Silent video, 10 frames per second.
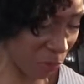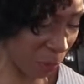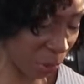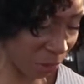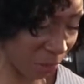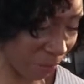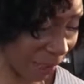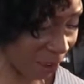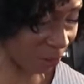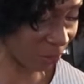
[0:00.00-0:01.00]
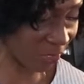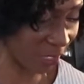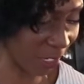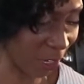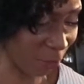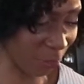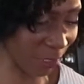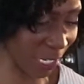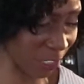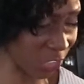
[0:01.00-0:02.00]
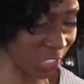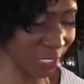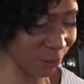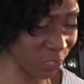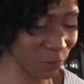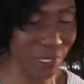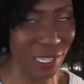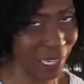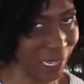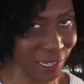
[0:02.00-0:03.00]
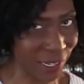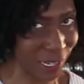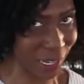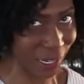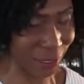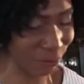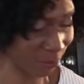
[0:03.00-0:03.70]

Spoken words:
would pull them out for later. She was ahead of the game.